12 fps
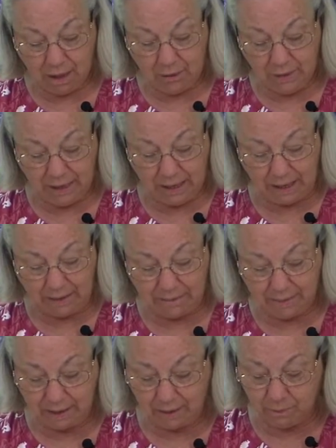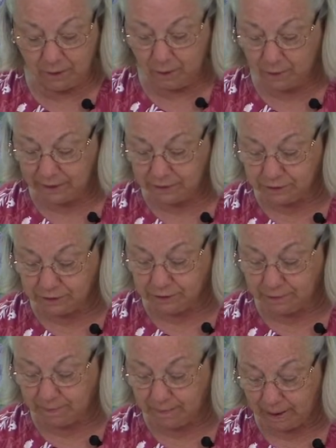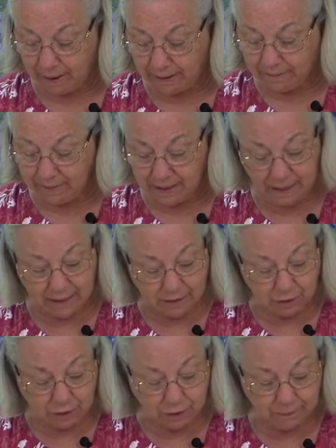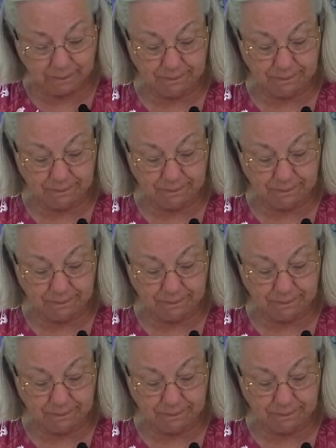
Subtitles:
Okay, now we're going to do the bottom edge.